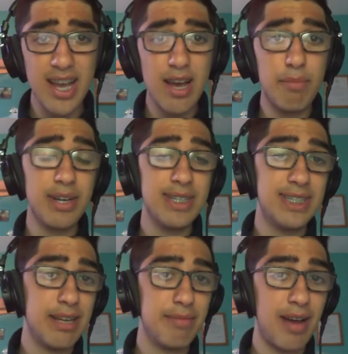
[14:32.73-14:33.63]
But
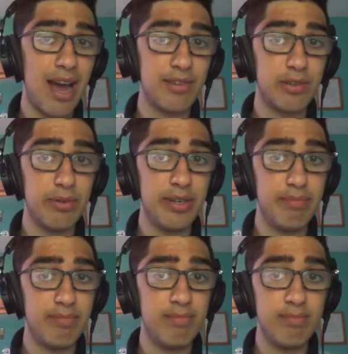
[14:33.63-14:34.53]
instead, after queen
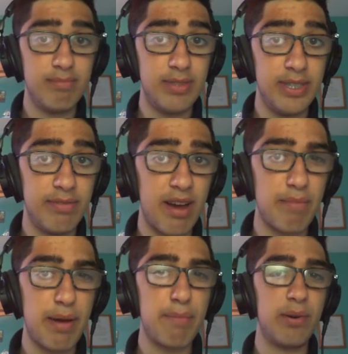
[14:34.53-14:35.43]
d5,
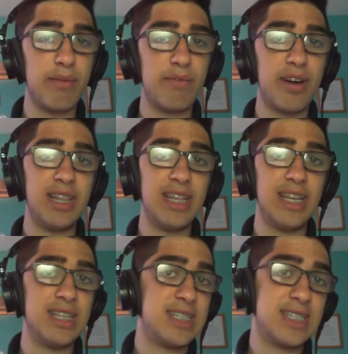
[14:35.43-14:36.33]
my opponent
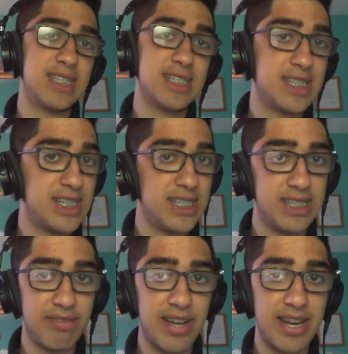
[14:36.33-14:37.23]
finally just couldn't
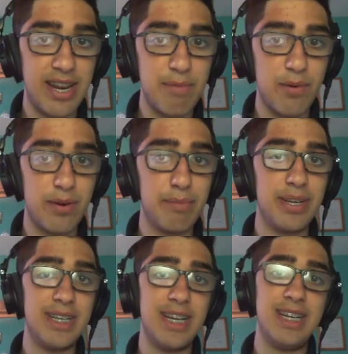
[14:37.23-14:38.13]
defend anymore and
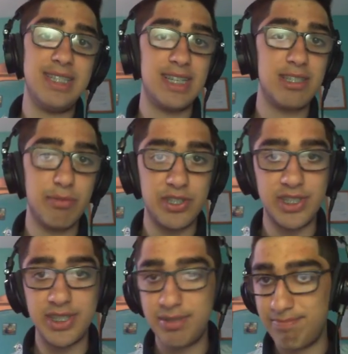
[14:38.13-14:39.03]
played knight e6, which
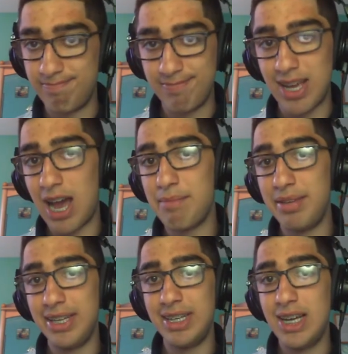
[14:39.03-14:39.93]
is, I
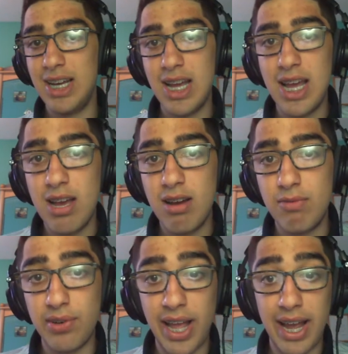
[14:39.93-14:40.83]
mean,
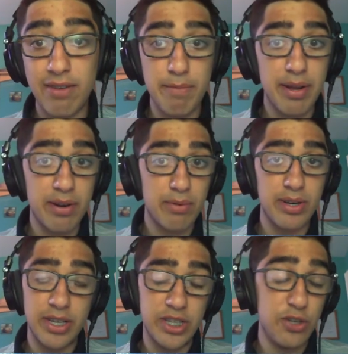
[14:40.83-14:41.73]
for lack of a better word,
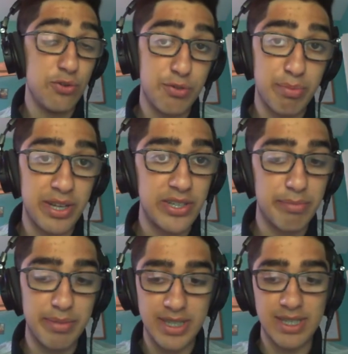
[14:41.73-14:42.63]
a huge blunder,
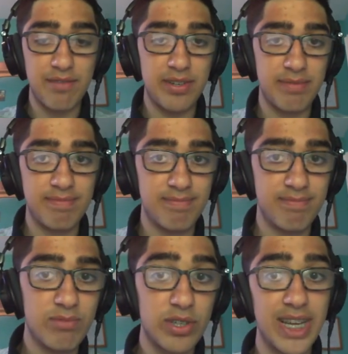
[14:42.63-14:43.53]
because after
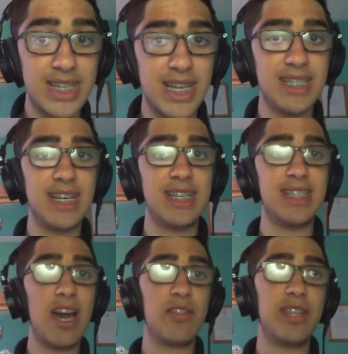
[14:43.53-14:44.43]
rook takes a6,
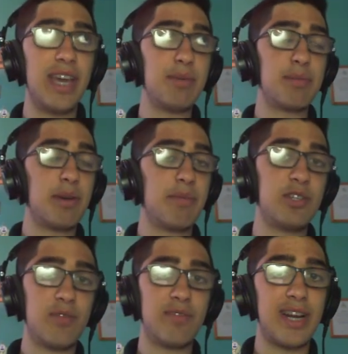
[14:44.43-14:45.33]
now the game is pretty much
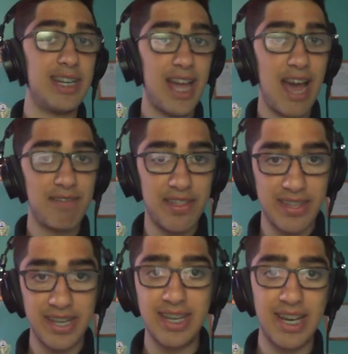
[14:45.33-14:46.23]
over. I didn't have to
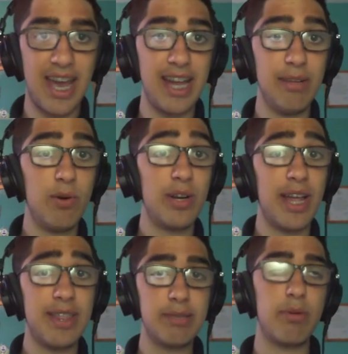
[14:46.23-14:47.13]
think anymore, and
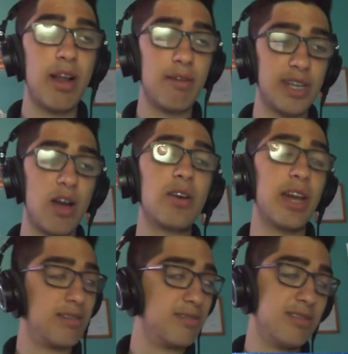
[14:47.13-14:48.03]
at this point I was like,
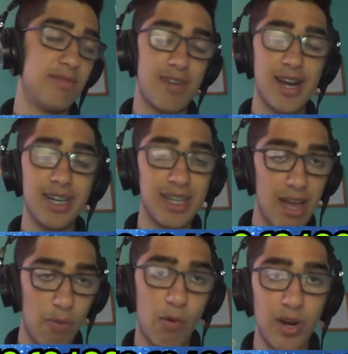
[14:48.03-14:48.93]
okay, finally
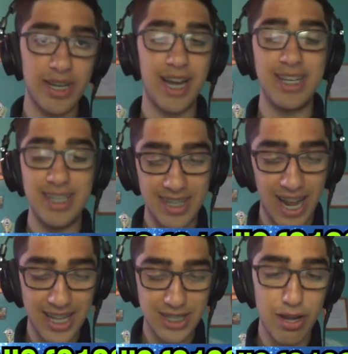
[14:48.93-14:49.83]
I won.
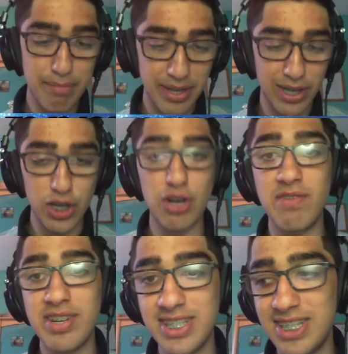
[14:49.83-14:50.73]
I can stop being
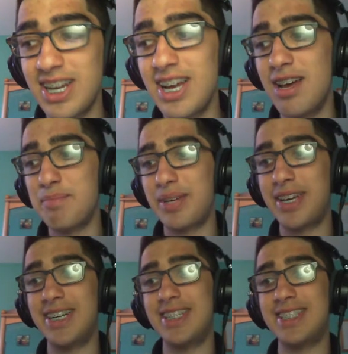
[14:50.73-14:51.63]
nervous
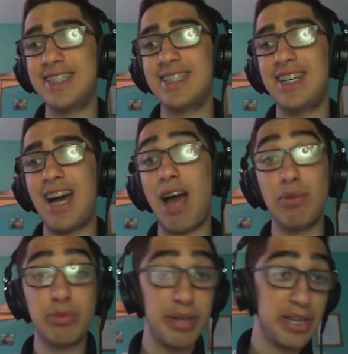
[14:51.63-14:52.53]
because I
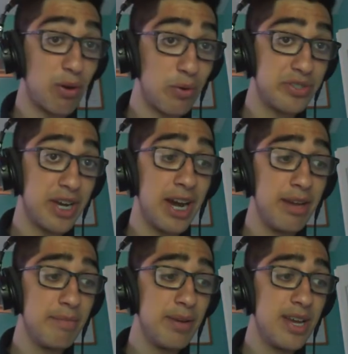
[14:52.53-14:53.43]
was winning the whole
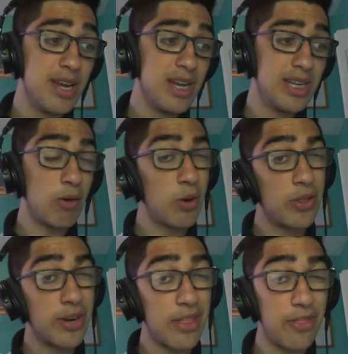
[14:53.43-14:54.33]
time. Now,
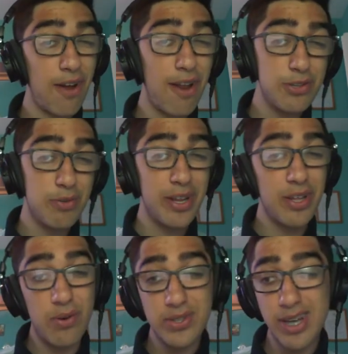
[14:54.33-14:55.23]
whether I thought I was winning the
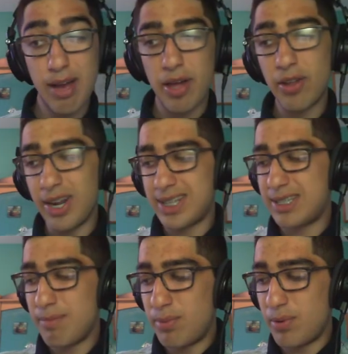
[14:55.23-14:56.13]
whole time, I thought at
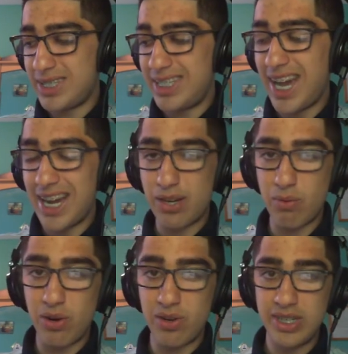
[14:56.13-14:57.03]
some points he had
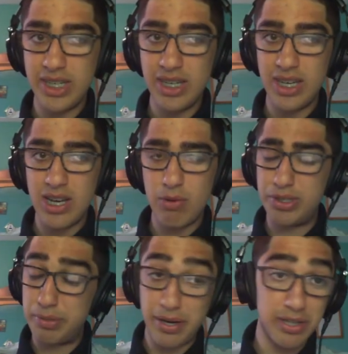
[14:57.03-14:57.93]
equality, which
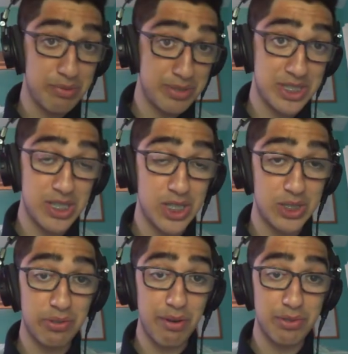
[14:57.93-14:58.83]
apparently was just not
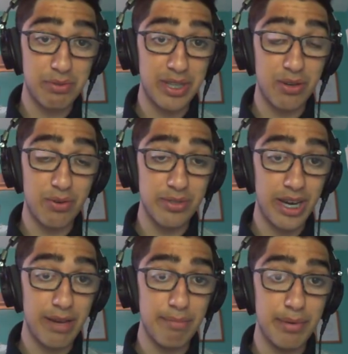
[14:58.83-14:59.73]
true. I was winning the whole
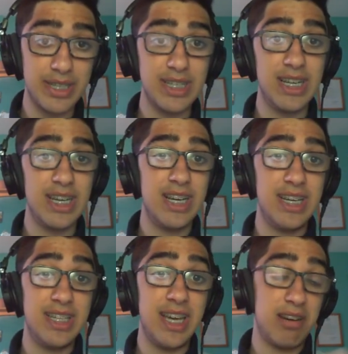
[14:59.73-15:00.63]
time. But
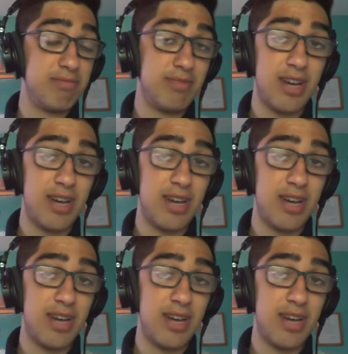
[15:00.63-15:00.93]
yeah, I